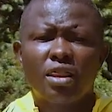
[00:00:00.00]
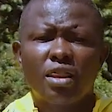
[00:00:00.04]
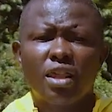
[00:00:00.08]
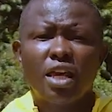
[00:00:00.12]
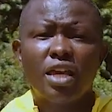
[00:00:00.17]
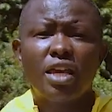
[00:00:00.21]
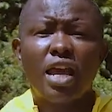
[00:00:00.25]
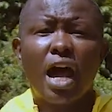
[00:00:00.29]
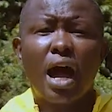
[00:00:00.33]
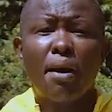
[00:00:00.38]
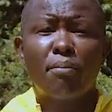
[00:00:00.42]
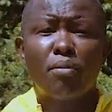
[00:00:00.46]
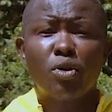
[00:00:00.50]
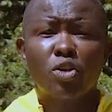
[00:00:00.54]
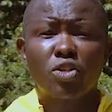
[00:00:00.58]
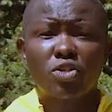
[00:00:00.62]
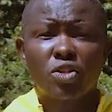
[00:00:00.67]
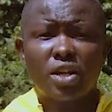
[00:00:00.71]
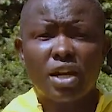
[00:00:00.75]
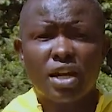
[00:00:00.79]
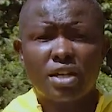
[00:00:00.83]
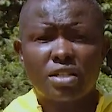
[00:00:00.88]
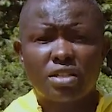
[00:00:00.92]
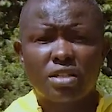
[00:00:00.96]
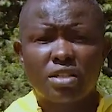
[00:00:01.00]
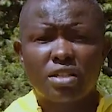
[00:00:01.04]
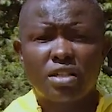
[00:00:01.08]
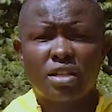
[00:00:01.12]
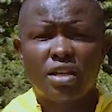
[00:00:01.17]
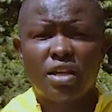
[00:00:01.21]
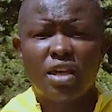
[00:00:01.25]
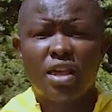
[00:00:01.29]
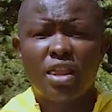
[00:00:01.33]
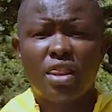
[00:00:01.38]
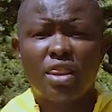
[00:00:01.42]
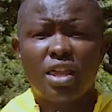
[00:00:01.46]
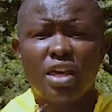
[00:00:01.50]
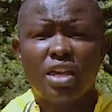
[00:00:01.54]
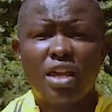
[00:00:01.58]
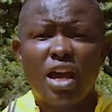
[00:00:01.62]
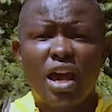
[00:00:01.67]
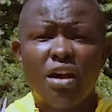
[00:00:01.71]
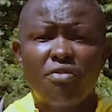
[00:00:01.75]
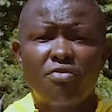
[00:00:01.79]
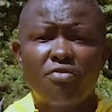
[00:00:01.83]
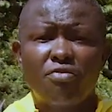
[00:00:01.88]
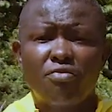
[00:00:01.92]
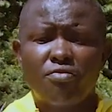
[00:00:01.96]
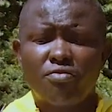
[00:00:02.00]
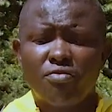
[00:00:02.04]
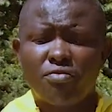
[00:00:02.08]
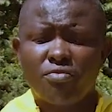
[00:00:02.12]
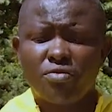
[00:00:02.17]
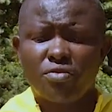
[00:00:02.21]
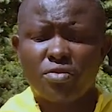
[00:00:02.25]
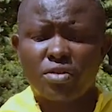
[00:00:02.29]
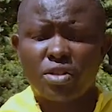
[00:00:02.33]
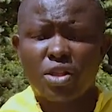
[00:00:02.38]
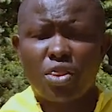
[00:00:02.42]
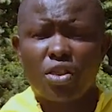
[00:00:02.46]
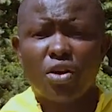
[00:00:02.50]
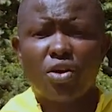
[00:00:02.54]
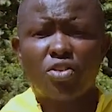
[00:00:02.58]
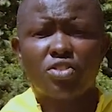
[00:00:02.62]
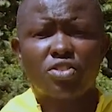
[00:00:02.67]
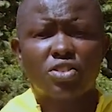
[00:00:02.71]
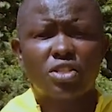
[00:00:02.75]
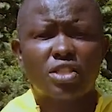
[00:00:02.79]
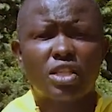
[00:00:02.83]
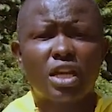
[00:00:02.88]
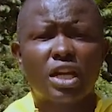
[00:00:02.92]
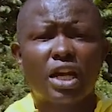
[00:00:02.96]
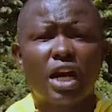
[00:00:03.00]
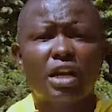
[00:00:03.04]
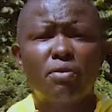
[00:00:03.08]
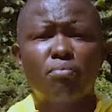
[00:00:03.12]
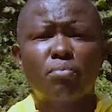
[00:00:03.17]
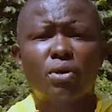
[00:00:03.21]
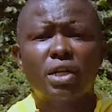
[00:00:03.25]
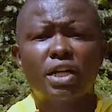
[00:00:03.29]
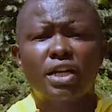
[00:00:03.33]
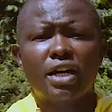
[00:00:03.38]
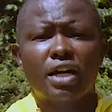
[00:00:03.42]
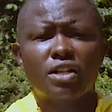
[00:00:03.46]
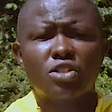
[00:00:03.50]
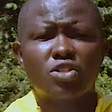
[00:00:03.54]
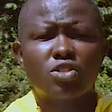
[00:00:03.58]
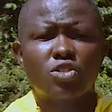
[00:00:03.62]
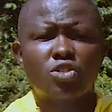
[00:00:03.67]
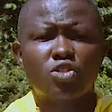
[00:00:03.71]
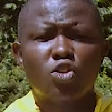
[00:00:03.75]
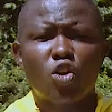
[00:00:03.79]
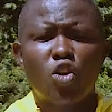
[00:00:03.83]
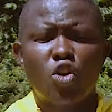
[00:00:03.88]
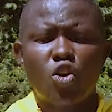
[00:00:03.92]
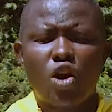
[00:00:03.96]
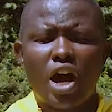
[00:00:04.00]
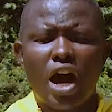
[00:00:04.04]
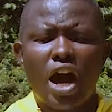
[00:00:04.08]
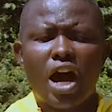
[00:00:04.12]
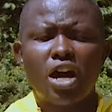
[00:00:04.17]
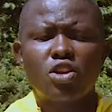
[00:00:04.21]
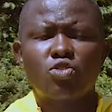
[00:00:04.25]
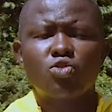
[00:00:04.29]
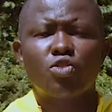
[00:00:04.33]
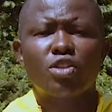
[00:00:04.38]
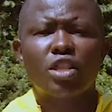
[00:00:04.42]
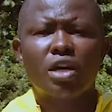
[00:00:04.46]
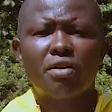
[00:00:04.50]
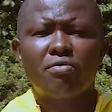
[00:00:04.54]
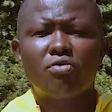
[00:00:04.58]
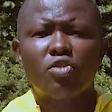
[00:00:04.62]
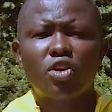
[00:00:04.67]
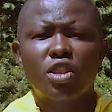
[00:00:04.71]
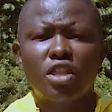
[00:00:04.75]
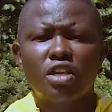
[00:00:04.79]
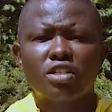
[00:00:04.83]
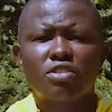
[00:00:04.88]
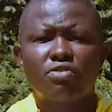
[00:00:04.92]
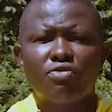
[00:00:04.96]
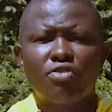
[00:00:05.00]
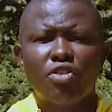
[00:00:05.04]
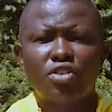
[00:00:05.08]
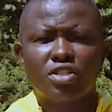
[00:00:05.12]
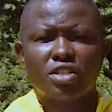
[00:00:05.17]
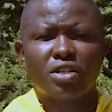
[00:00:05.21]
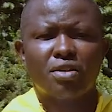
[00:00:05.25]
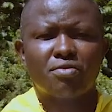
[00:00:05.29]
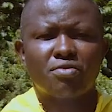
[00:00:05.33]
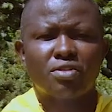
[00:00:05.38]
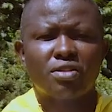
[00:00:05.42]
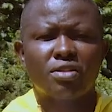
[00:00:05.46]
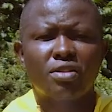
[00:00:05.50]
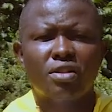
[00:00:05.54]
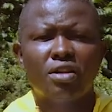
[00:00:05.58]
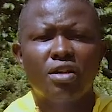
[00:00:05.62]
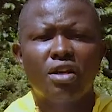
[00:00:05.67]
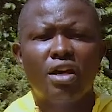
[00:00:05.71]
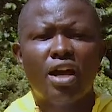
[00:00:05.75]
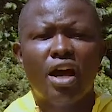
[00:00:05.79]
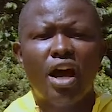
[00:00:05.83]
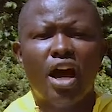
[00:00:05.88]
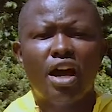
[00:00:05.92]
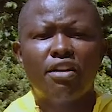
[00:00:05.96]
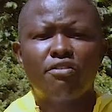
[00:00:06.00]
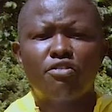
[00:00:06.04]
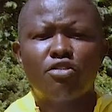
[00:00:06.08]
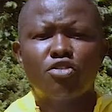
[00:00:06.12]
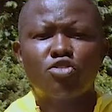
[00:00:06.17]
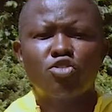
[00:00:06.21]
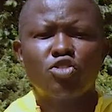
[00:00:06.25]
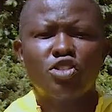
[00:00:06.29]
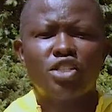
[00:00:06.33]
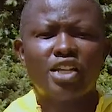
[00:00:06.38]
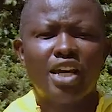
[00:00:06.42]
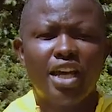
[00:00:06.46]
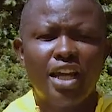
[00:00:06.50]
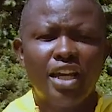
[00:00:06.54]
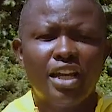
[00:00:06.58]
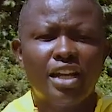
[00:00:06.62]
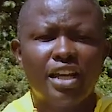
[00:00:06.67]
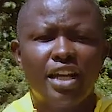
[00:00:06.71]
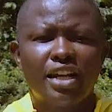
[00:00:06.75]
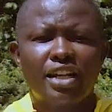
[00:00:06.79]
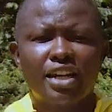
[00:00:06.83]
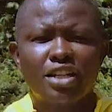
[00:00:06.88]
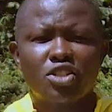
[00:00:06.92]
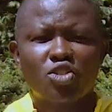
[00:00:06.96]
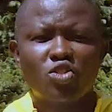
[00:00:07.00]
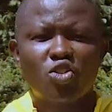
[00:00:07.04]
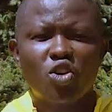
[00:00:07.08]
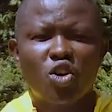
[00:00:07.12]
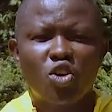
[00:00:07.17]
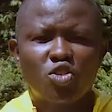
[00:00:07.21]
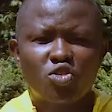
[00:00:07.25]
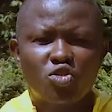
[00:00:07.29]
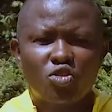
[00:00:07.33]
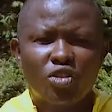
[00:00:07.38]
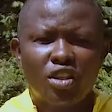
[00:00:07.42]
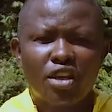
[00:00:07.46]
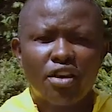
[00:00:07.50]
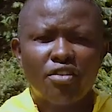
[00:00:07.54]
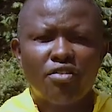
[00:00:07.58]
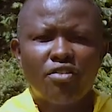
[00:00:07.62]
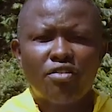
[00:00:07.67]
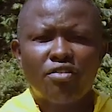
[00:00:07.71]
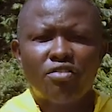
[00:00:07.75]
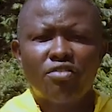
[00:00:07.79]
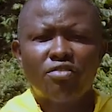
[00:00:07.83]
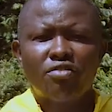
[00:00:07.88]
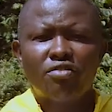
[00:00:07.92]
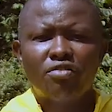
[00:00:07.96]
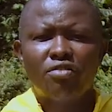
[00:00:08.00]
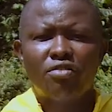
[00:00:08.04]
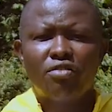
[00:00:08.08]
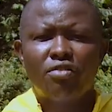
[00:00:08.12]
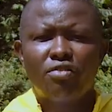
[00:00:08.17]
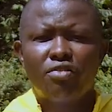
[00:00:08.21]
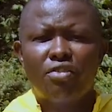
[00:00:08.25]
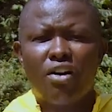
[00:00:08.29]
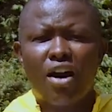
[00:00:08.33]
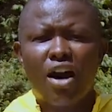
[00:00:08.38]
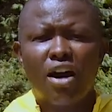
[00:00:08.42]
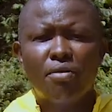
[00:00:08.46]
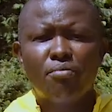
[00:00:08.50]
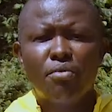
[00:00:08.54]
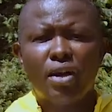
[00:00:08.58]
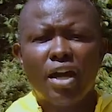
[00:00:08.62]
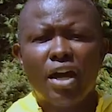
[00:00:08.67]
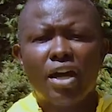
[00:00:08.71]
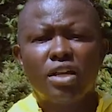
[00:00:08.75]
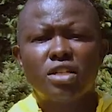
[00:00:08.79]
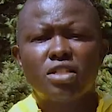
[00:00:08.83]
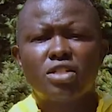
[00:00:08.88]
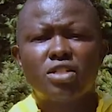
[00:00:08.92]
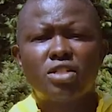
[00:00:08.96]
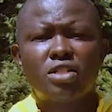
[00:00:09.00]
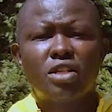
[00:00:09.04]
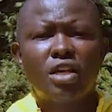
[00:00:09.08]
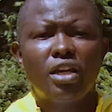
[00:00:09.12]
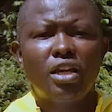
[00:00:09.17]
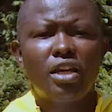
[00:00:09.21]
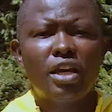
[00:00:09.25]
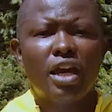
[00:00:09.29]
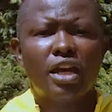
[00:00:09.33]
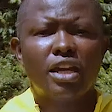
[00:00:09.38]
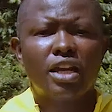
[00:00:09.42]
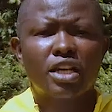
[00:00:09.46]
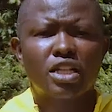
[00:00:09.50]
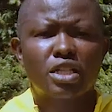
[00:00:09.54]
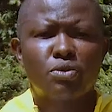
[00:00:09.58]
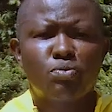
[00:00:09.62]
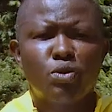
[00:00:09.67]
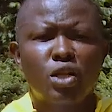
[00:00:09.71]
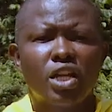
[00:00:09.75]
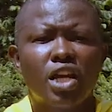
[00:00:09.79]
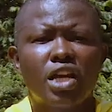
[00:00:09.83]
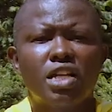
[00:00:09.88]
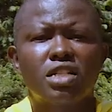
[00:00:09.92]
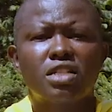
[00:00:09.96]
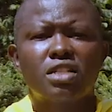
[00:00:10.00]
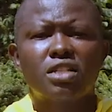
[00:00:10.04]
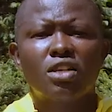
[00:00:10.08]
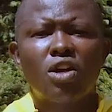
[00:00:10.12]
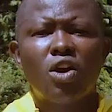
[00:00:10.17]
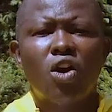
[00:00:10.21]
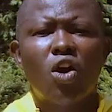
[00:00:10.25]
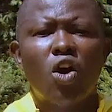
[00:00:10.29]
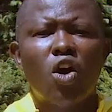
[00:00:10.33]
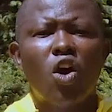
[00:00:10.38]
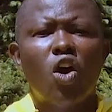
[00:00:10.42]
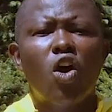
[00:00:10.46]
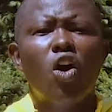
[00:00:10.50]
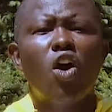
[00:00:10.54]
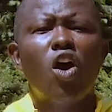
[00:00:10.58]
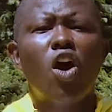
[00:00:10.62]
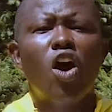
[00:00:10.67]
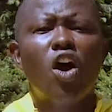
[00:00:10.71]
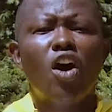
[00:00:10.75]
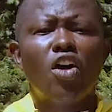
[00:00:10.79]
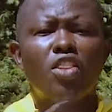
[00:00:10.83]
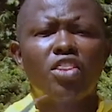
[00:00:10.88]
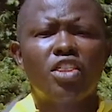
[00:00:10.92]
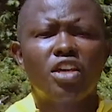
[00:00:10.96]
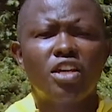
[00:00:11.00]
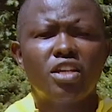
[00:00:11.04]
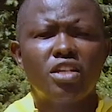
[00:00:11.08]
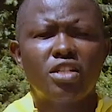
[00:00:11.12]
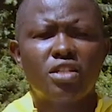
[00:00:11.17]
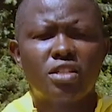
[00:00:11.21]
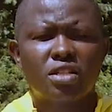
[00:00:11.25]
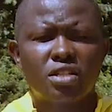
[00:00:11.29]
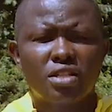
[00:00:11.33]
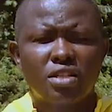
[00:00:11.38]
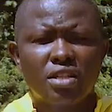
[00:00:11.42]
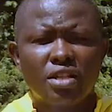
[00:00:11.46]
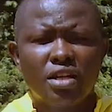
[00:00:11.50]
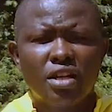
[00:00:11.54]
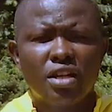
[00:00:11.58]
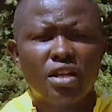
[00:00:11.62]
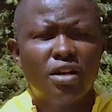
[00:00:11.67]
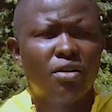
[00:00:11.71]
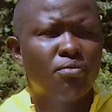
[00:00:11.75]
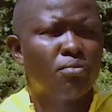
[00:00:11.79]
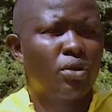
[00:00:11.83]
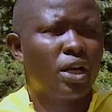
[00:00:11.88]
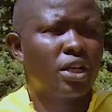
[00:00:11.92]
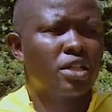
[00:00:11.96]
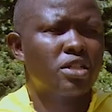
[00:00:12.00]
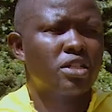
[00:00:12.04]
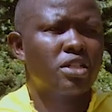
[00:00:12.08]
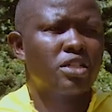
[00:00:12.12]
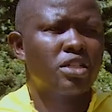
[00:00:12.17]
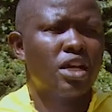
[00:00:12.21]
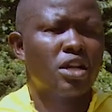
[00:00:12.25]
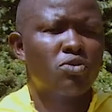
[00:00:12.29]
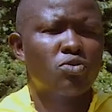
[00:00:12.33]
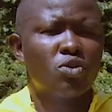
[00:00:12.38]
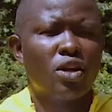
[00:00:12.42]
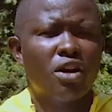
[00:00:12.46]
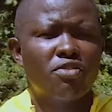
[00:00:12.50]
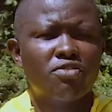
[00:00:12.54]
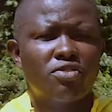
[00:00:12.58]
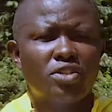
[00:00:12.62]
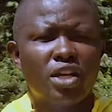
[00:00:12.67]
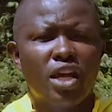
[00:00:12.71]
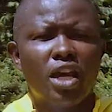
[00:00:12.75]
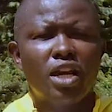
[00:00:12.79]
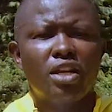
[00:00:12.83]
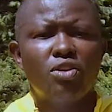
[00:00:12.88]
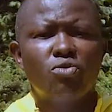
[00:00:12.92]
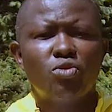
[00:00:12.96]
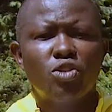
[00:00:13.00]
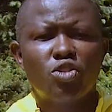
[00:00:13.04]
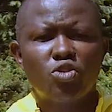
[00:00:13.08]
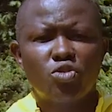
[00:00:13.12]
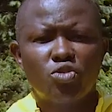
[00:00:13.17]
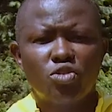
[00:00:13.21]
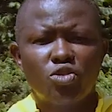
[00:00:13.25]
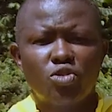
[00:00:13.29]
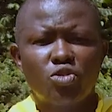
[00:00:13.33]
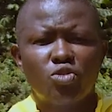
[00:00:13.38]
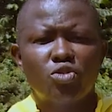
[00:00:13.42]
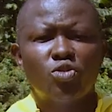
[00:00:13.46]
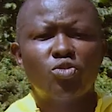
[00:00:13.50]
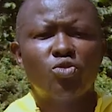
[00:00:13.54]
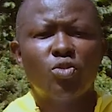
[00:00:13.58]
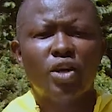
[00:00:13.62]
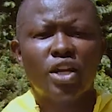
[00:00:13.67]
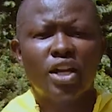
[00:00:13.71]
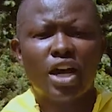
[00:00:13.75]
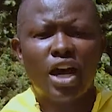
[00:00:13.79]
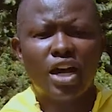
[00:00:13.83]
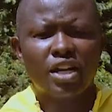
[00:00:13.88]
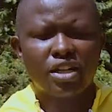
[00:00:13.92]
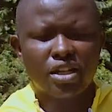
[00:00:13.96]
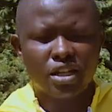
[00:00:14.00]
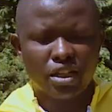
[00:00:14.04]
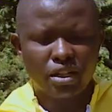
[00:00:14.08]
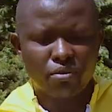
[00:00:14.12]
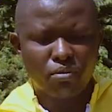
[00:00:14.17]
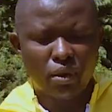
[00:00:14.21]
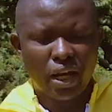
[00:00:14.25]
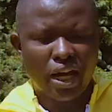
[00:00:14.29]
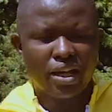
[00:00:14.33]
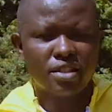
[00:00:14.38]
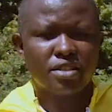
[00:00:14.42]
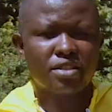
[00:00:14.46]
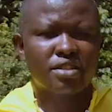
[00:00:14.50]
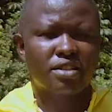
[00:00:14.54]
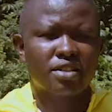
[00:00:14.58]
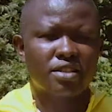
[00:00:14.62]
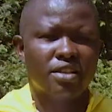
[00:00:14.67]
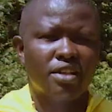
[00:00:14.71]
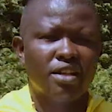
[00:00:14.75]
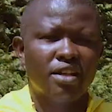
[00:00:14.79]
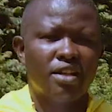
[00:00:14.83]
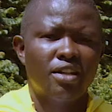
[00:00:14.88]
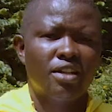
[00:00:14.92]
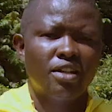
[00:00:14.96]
they are poisonous. They have thorns. They can prick us. So handle them with these forceps. And for today, let us go to the farm and see and experience all these practices that we have said we should do when handling plants.